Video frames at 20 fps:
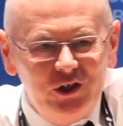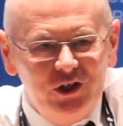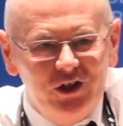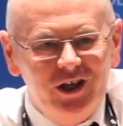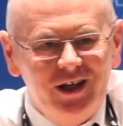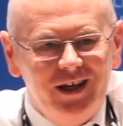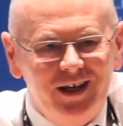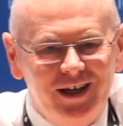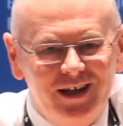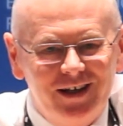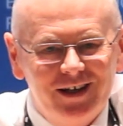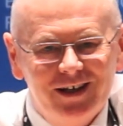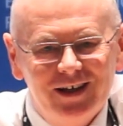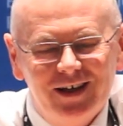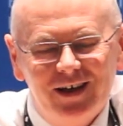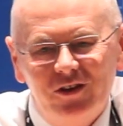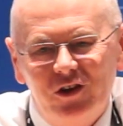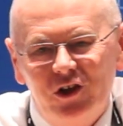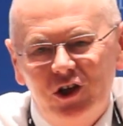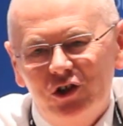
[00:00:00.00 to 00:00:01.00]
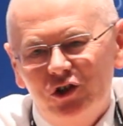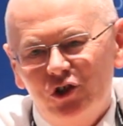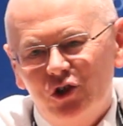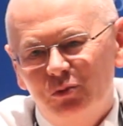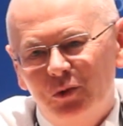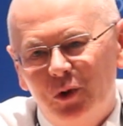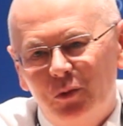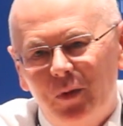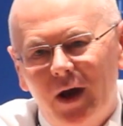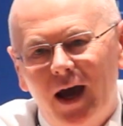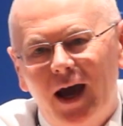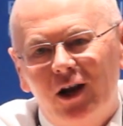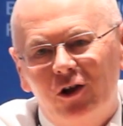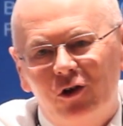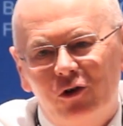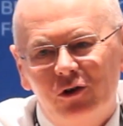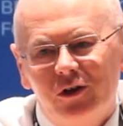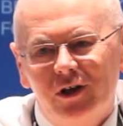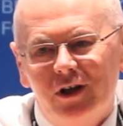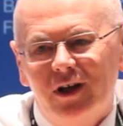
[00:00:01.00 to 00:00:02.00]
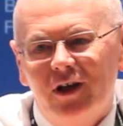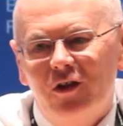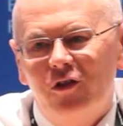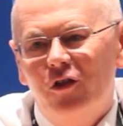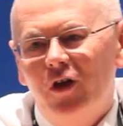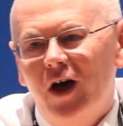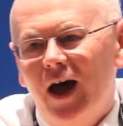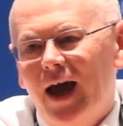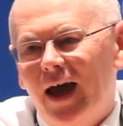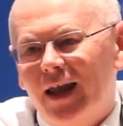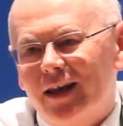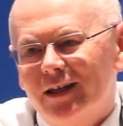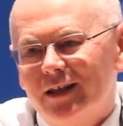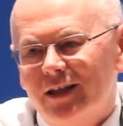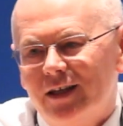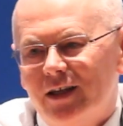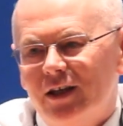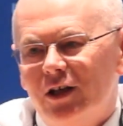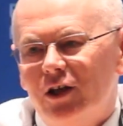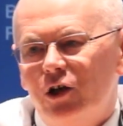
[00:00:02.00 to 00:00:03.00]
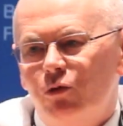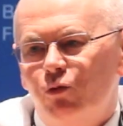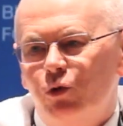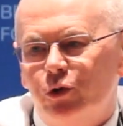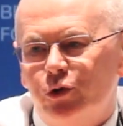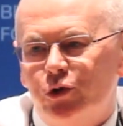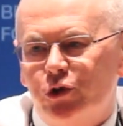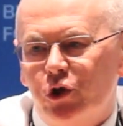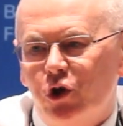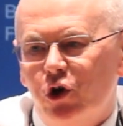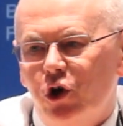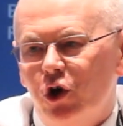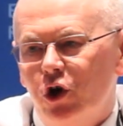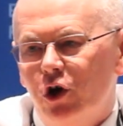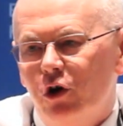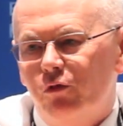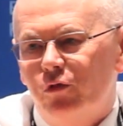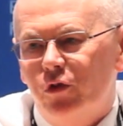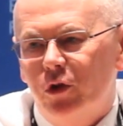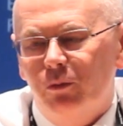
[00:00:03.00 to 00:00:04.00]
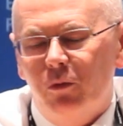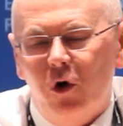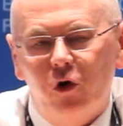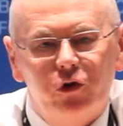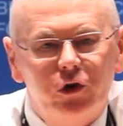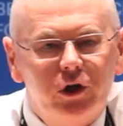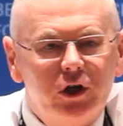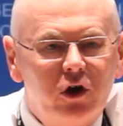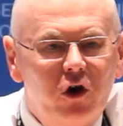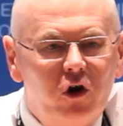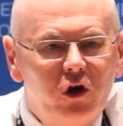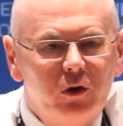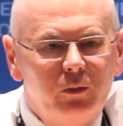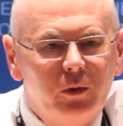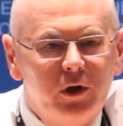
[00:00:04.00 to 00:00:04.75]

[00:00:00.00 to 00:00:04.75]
an economist, having full information about where the economy should be going,